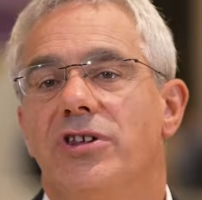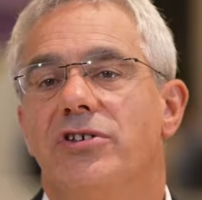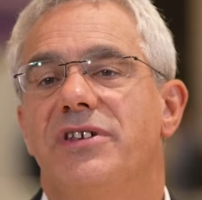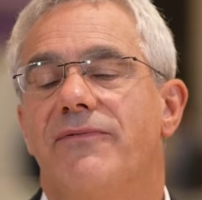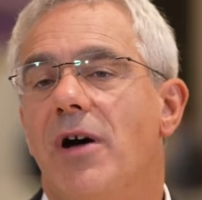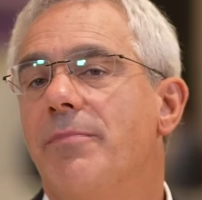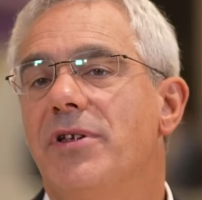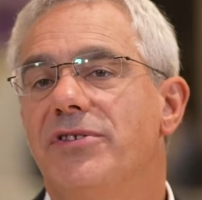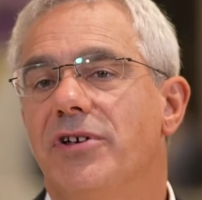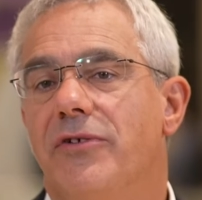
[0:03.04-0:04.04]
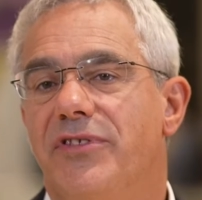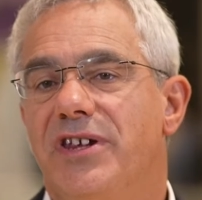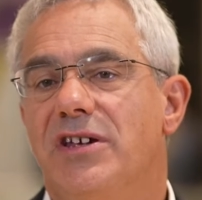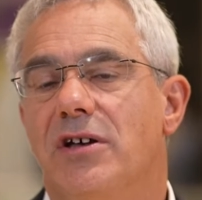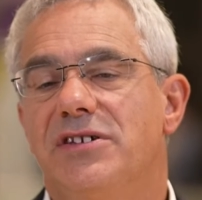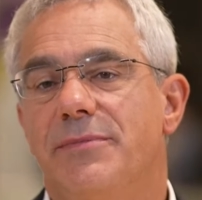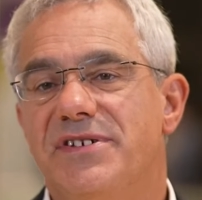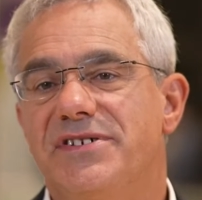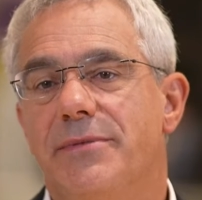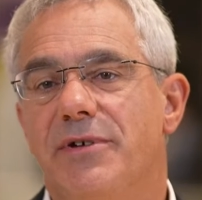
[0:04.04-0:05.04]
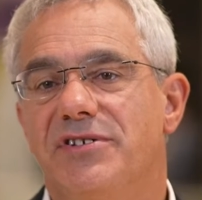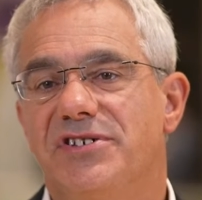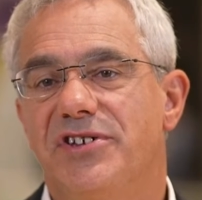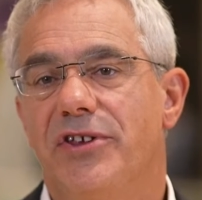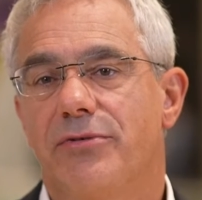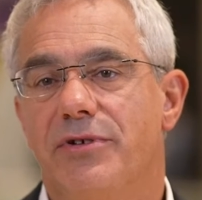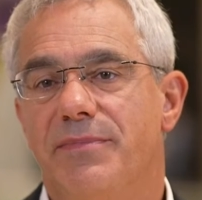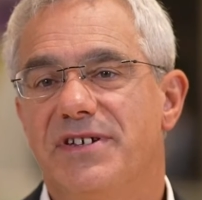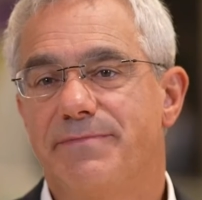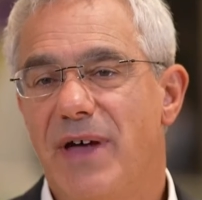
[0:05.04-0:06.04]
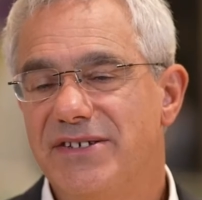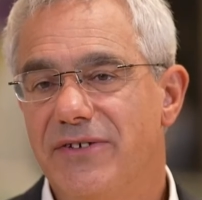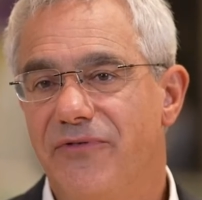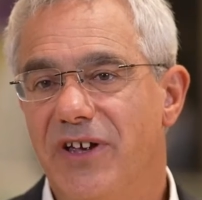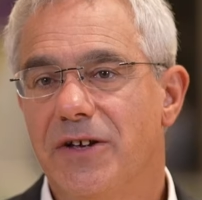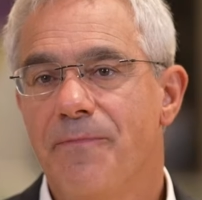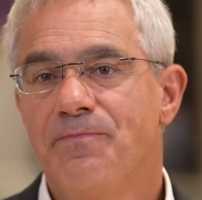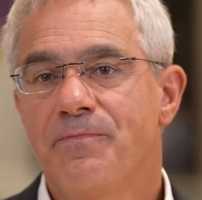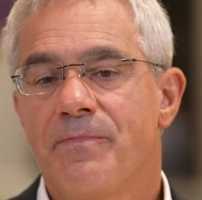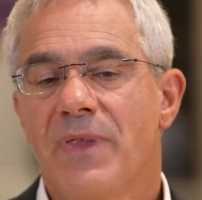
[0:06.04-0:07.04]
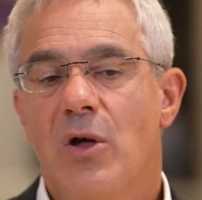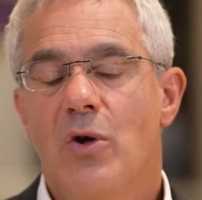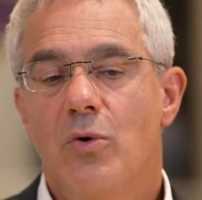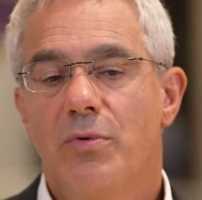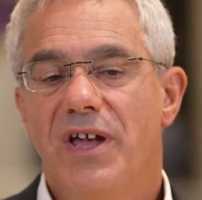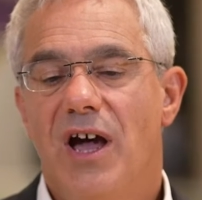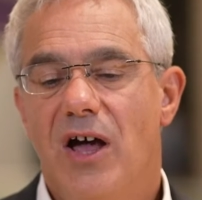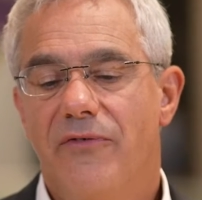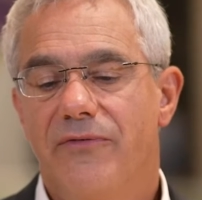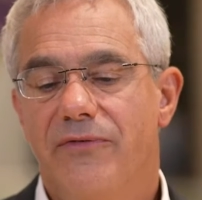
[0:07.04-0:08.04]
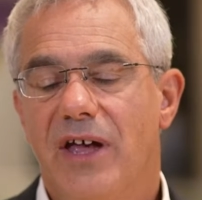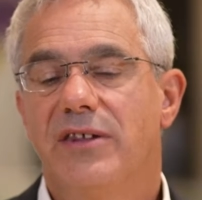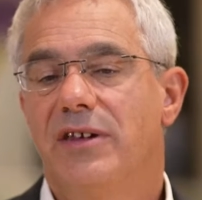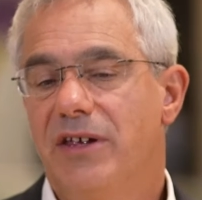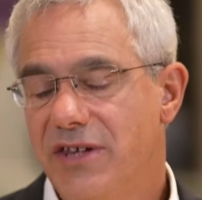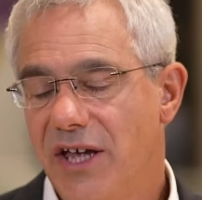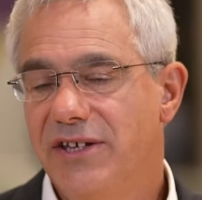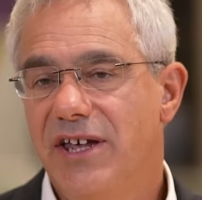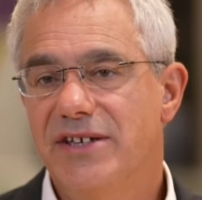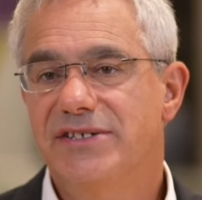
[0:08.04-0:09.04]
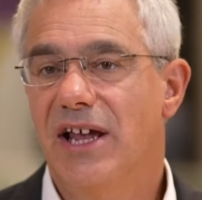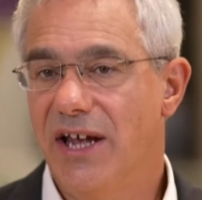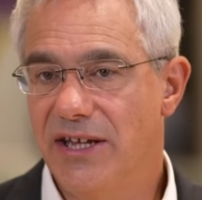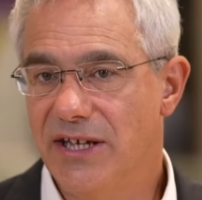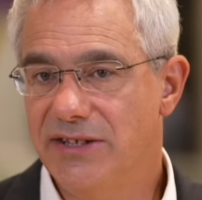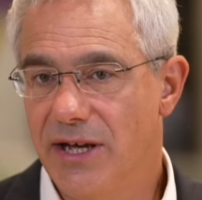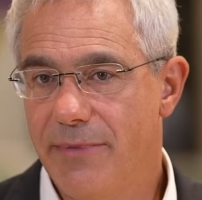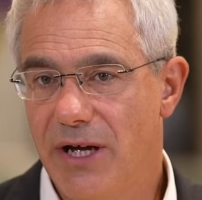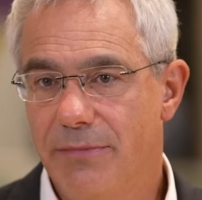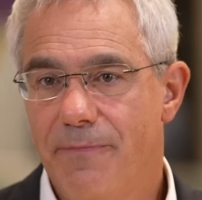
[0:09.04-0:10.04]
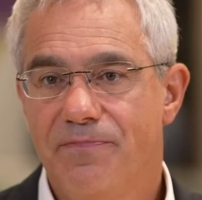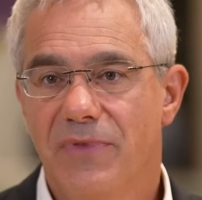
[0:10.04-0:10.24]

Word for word: In the development of the anti-BCMA, anti-CD3 bispecific, we have, and in that case, elranatamab